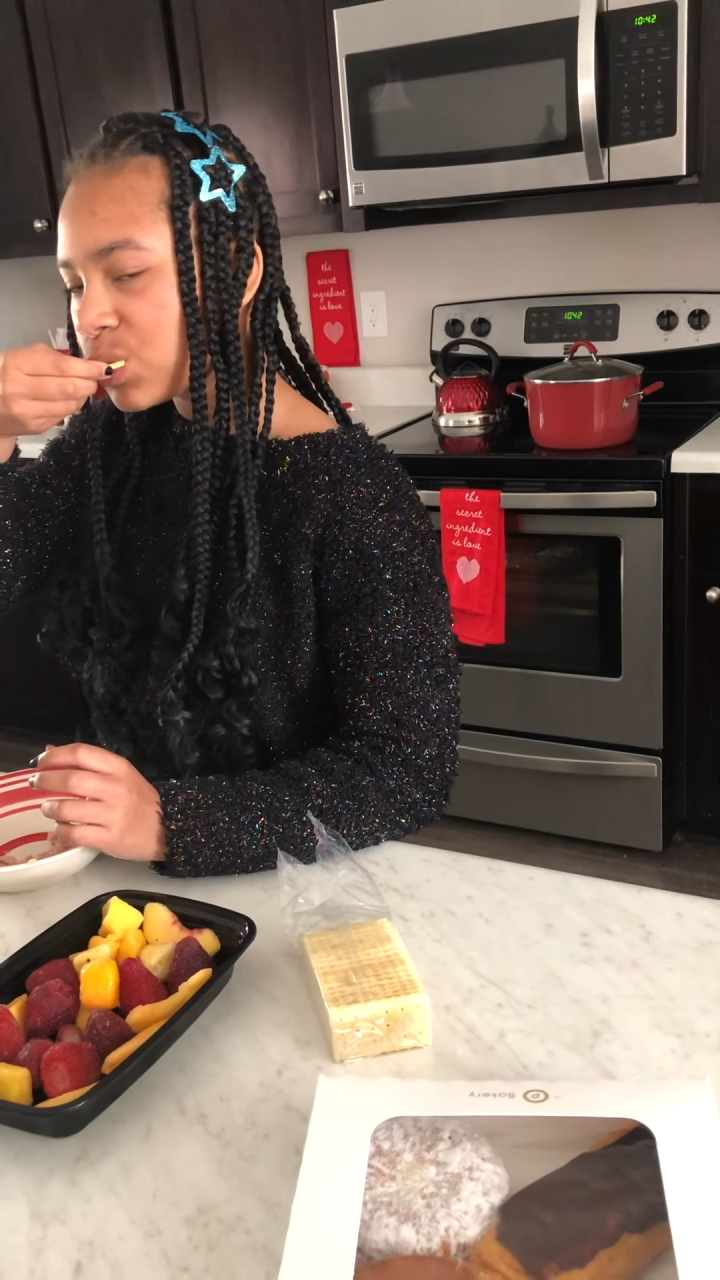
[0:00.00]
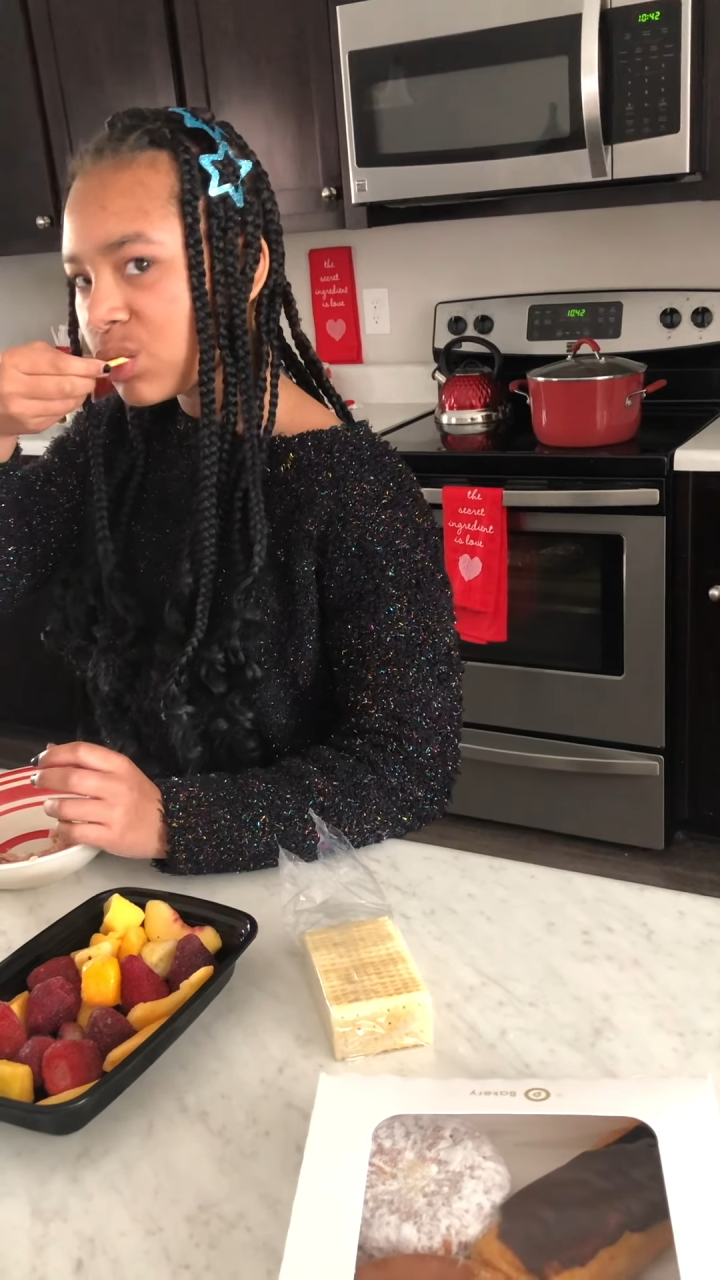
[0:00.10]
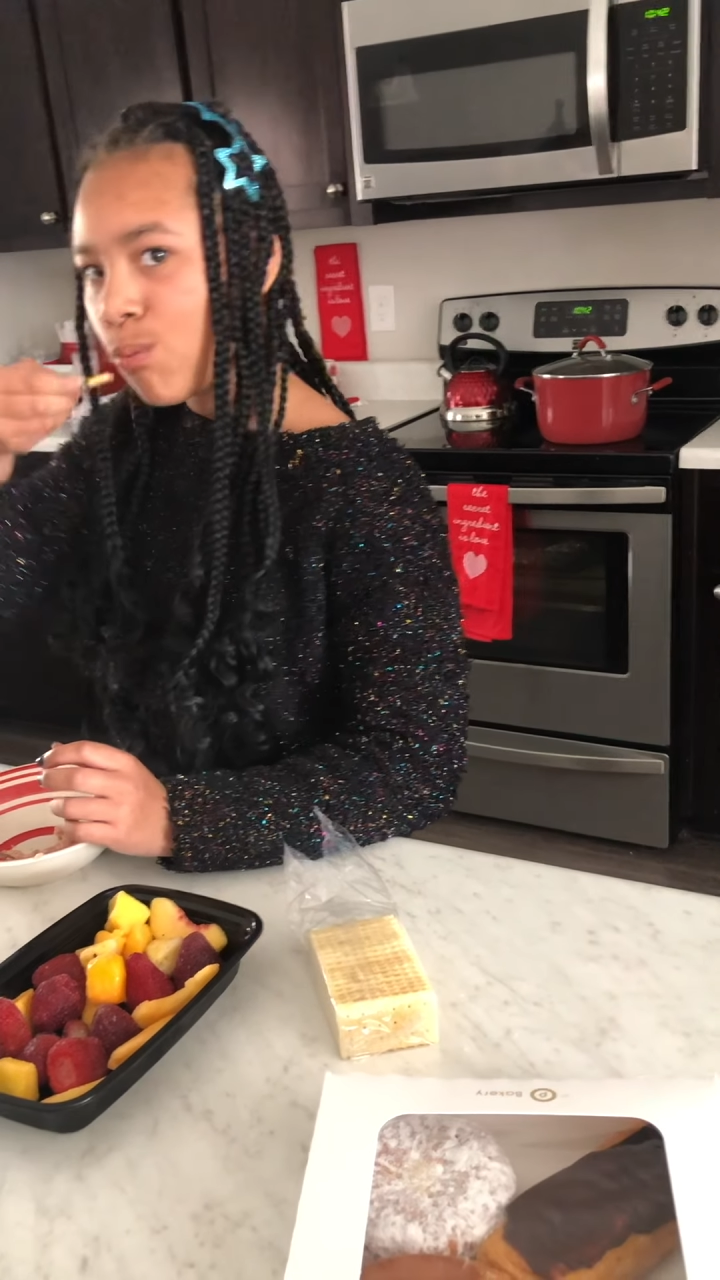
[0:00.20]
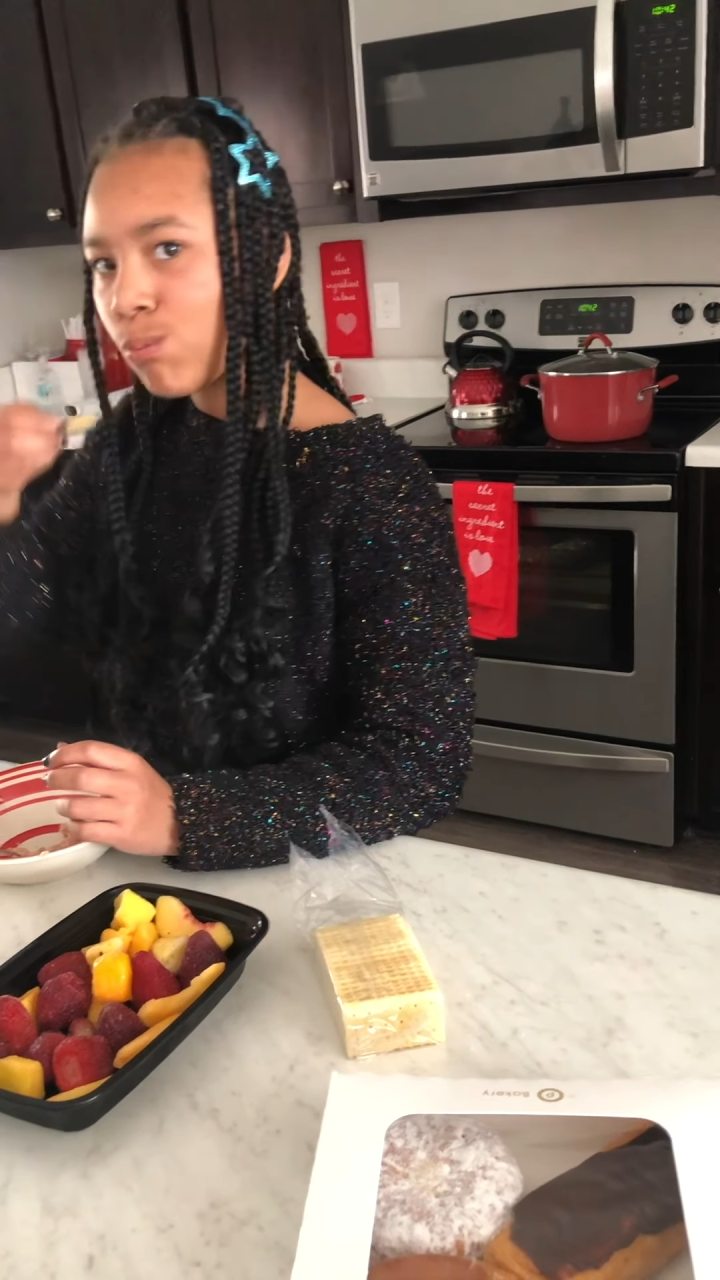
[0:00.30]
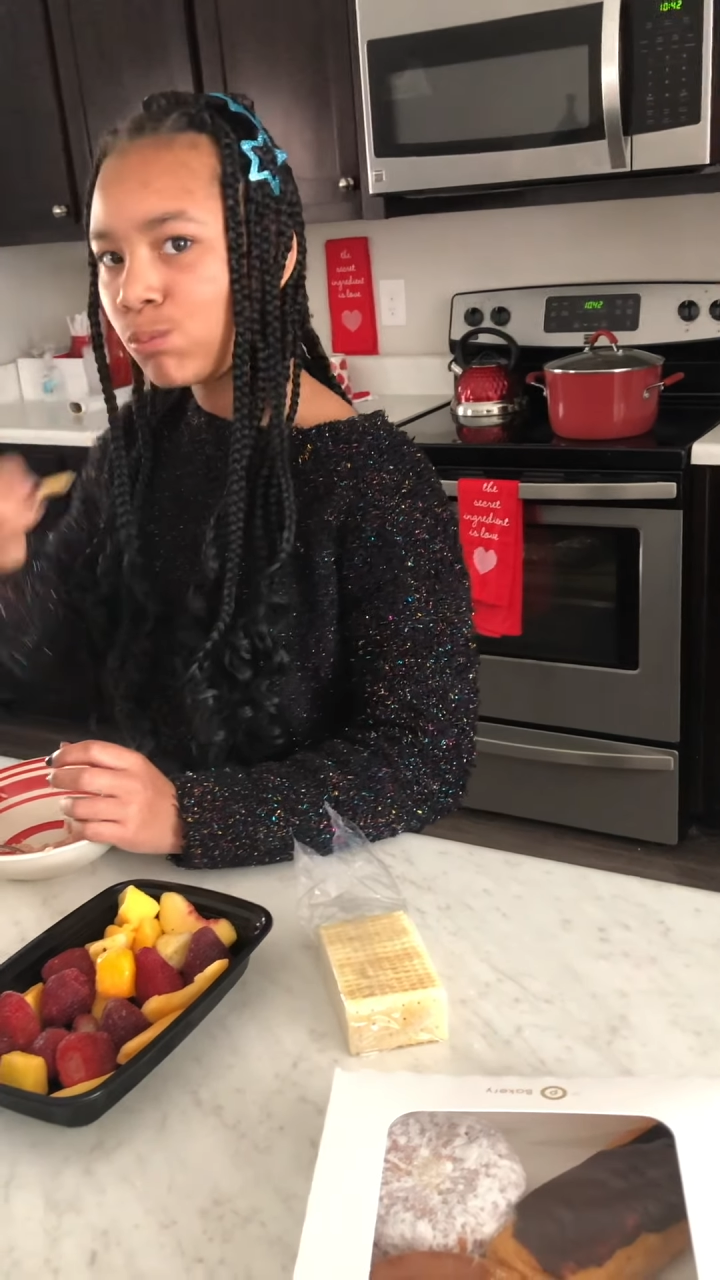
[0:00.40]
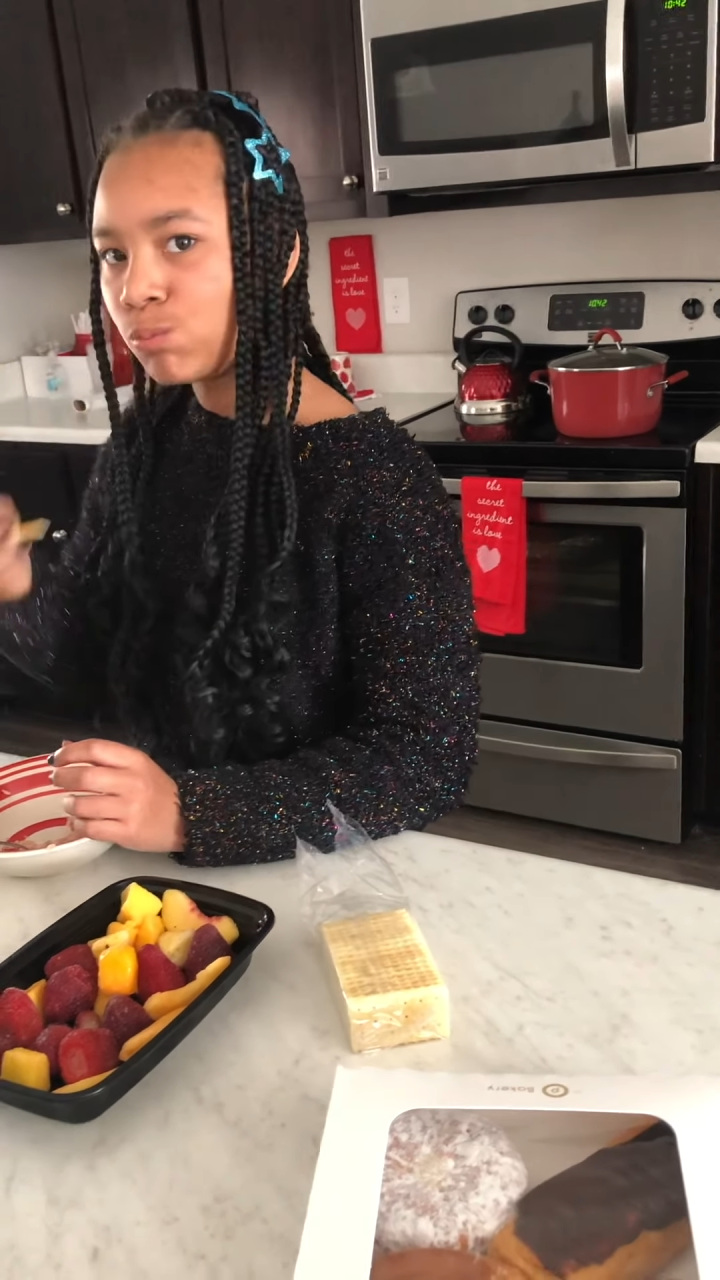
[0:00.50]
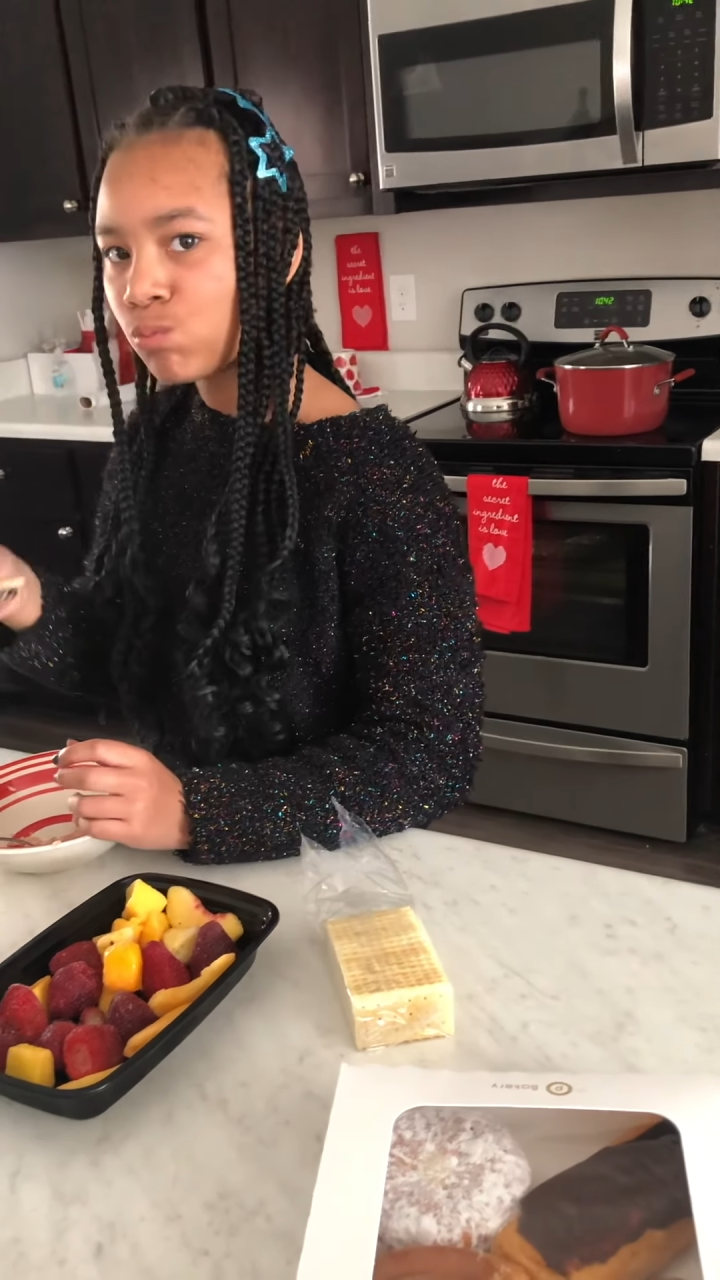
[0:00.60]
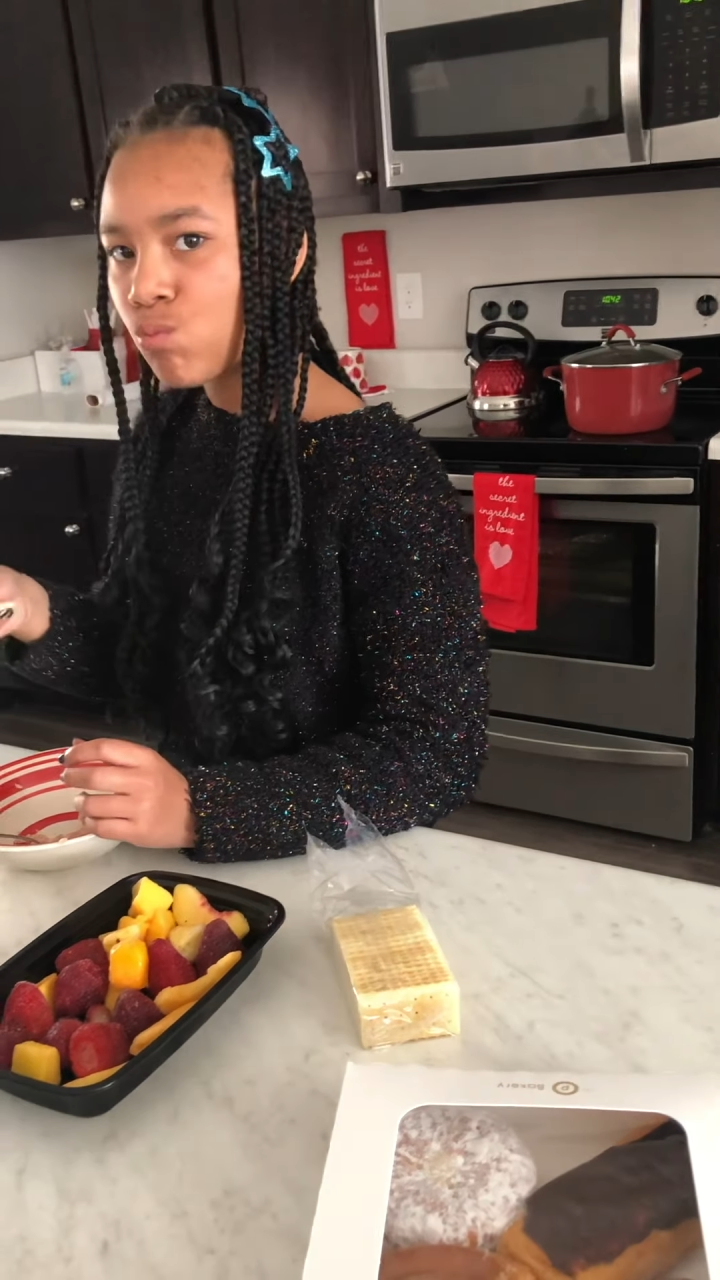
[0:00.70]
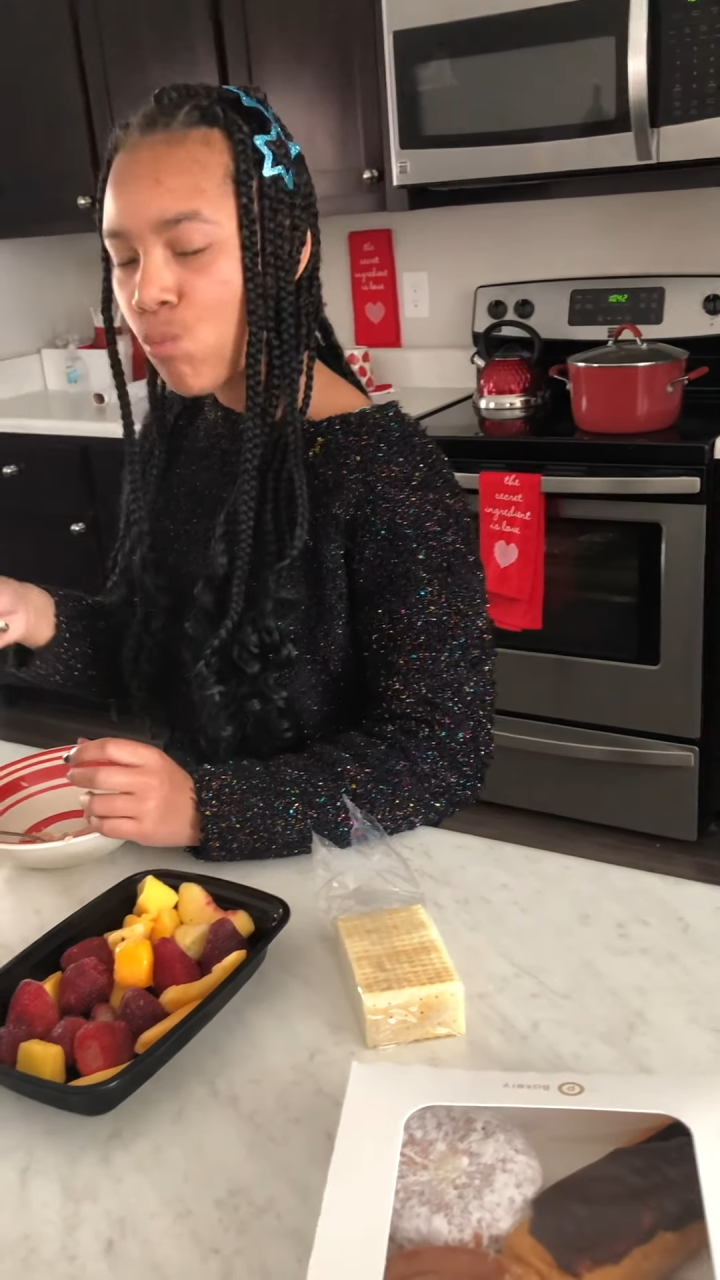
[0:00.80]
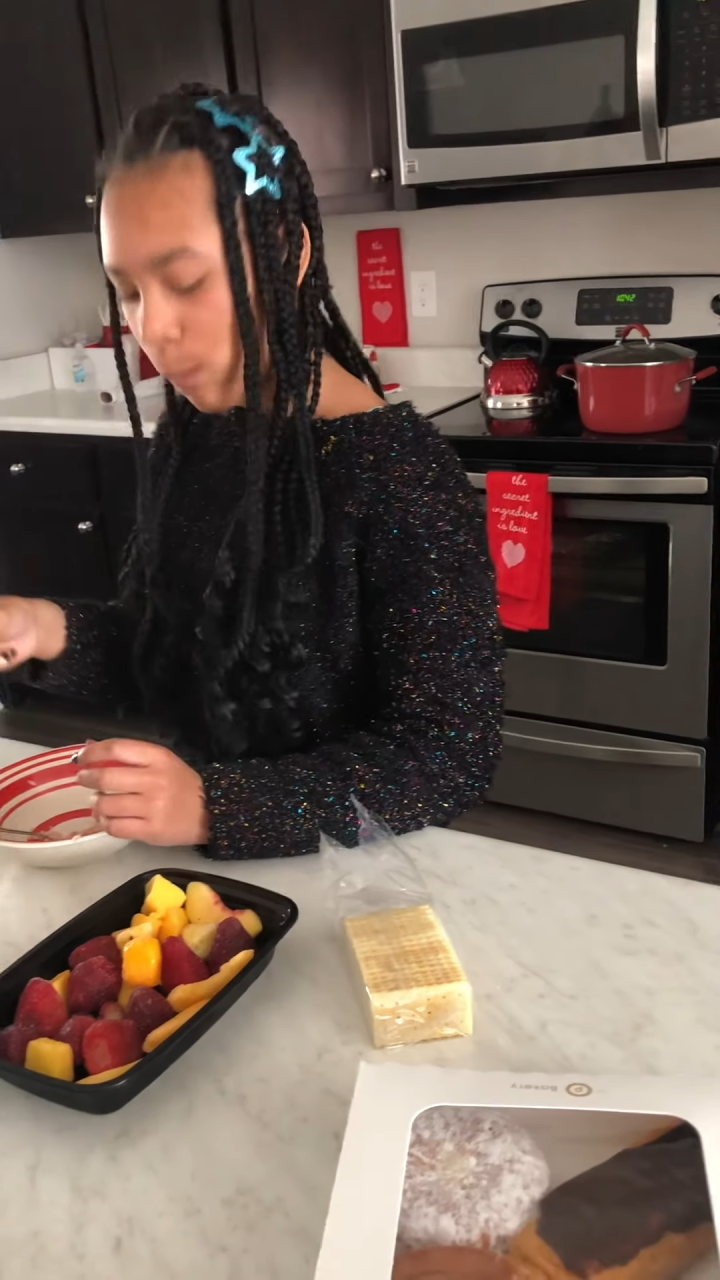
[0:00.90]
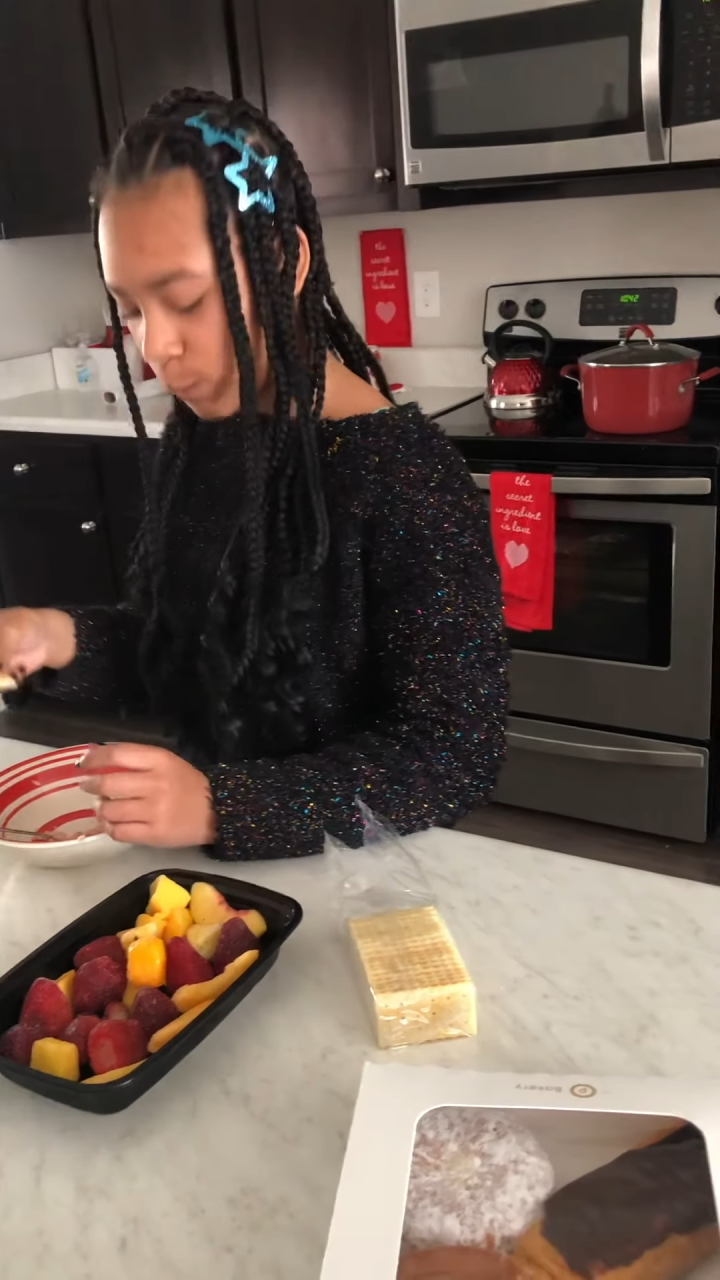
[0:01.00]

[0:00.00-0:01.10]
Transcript: my little furniture